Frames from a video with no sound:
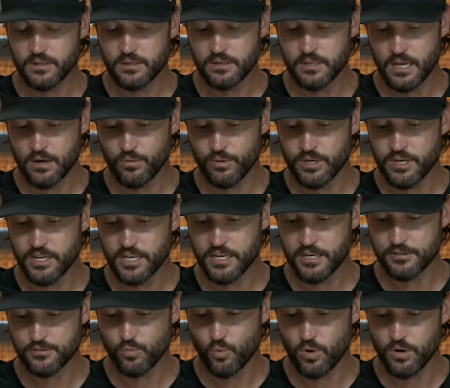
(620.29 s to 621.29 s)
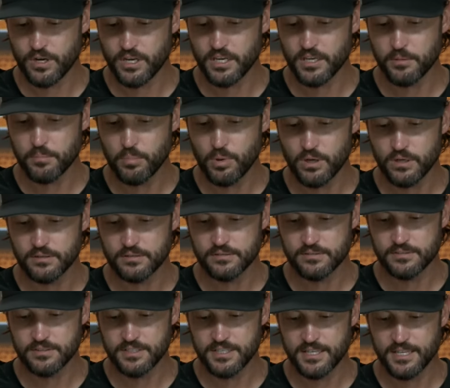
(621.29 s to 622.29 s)
not only did he get his work in, but
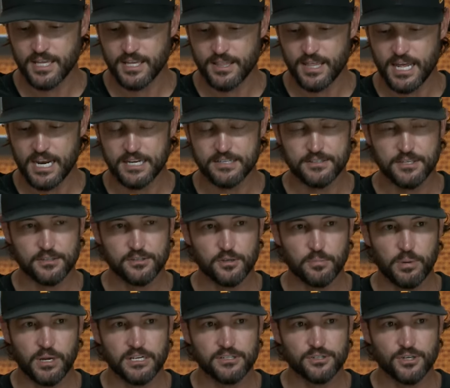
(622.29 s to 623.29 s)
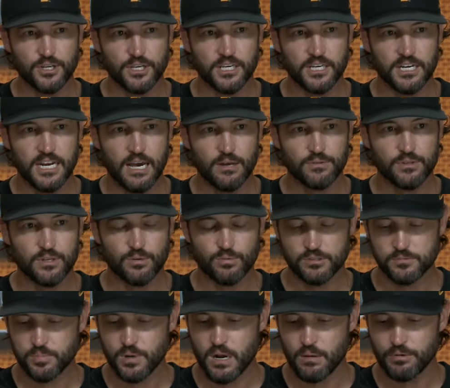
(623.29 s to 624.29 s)
that anticipation of getting out there
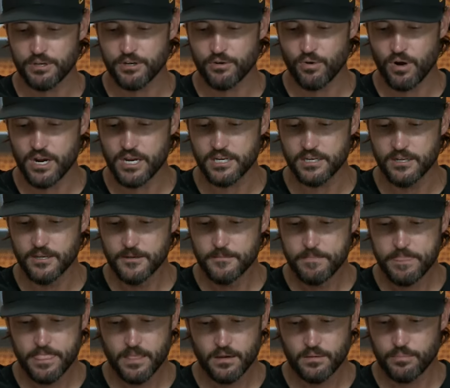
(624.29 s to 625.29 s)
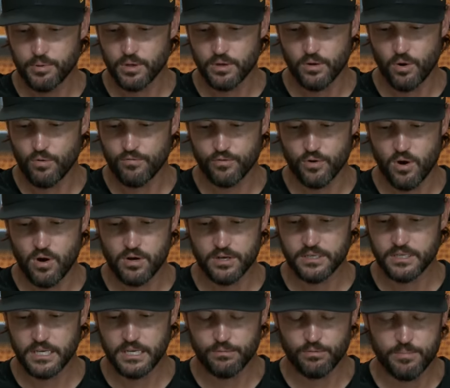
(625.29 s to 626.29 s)
was probably great. But overall,
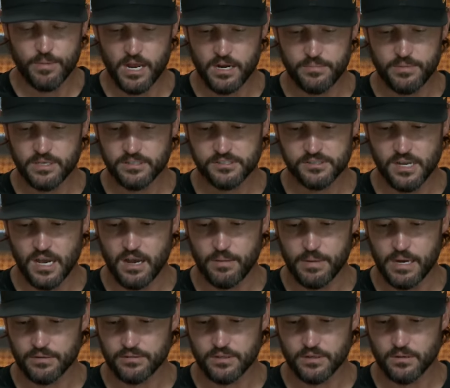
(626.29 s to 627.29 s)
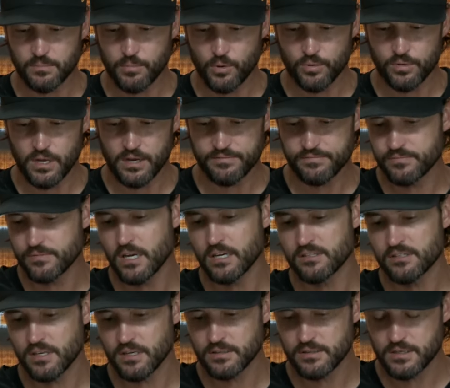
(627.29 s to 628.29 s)
he reminded me of Stalm out there. Both I
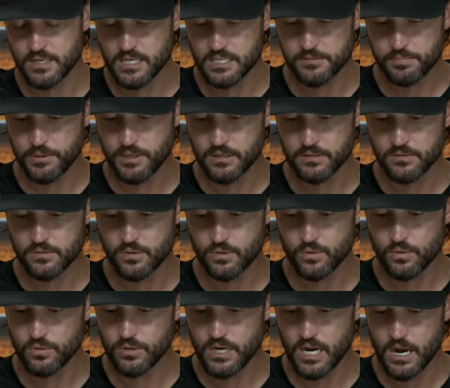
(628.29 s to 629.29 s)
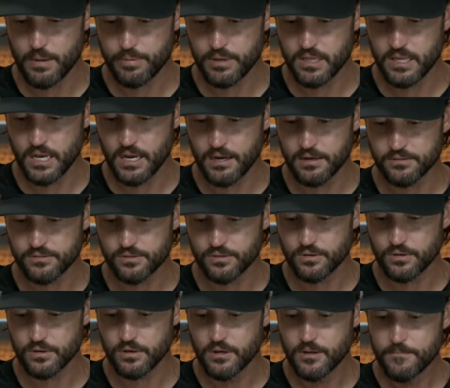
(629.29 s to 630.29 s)
said it to ESPN too, copy the
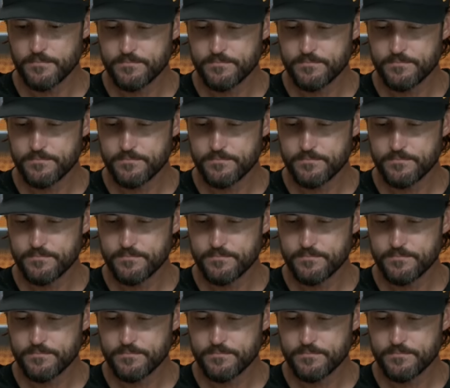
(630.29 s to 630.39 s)
answer,